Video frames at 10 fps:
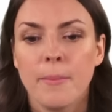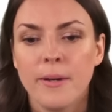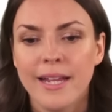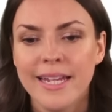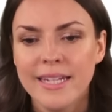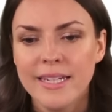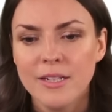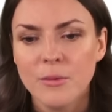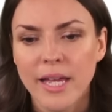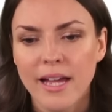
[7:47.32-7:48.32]
But
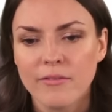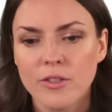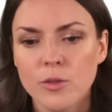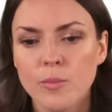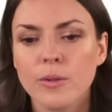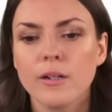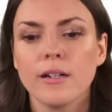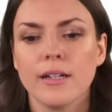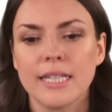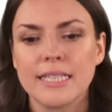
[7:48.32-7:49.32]
here we have this
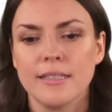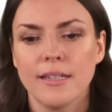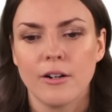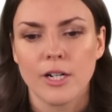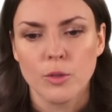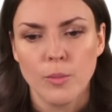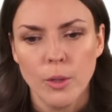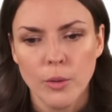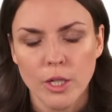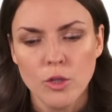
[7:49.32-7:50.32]
product in our
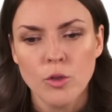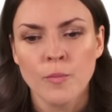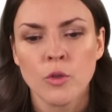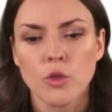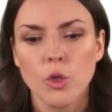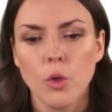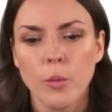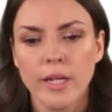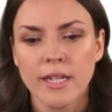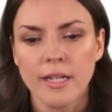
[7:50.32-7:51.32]
exponent, so
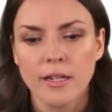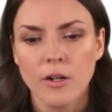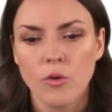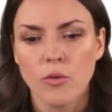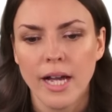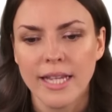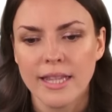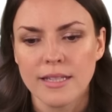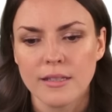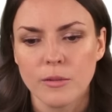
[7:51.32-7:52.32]
we can write
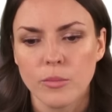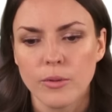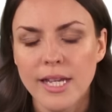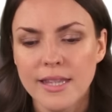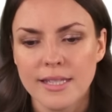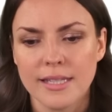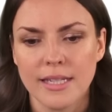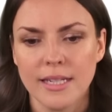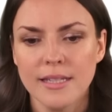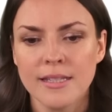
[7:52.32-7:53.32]
this in
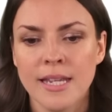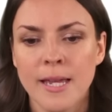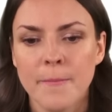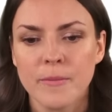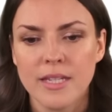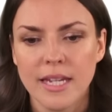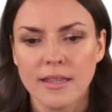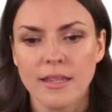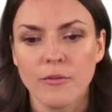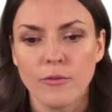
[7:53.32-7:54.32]
parentheses,
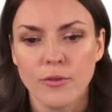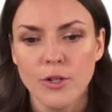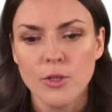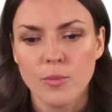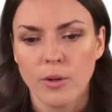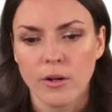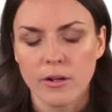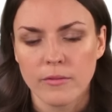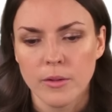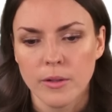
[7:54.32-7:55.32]
take the first
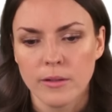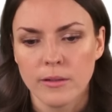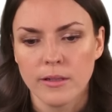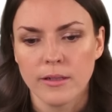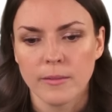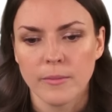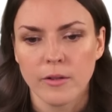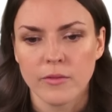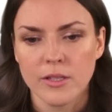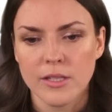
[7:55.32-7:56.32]
part of, the, um,
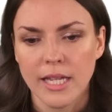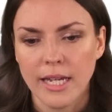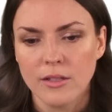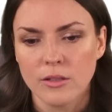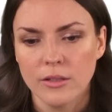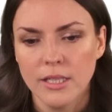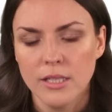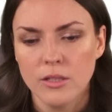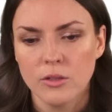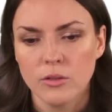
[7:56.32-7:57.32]
of this thing, so
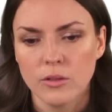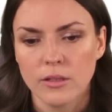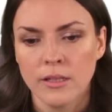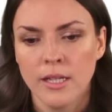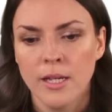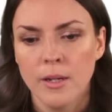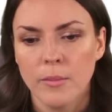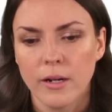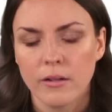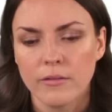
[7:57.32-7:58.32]
e to the
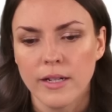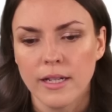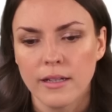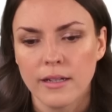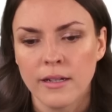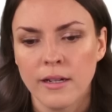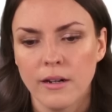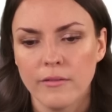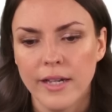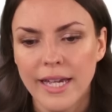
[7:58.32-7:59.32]
power of ln
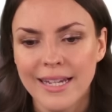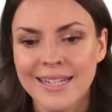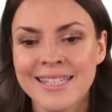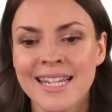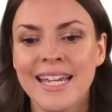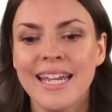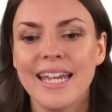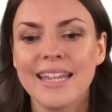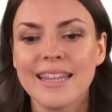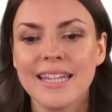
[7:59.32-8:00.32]
of x,
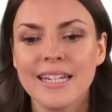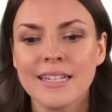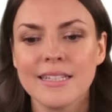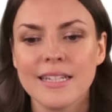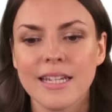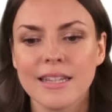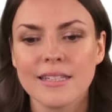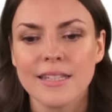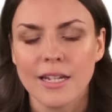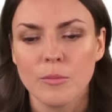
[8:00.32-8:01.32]
and then take the
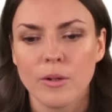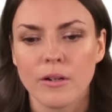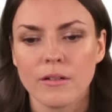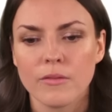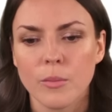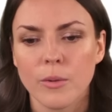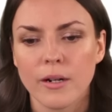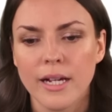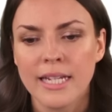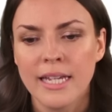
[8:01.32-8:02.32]
second part of the
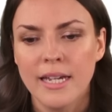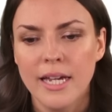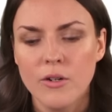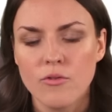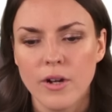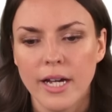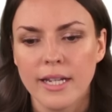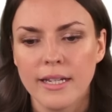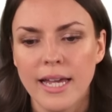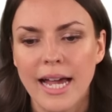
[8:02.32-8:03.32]
product and
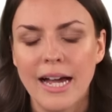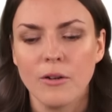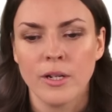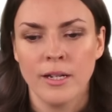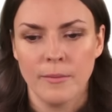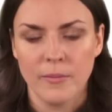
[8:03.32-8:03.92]
write it out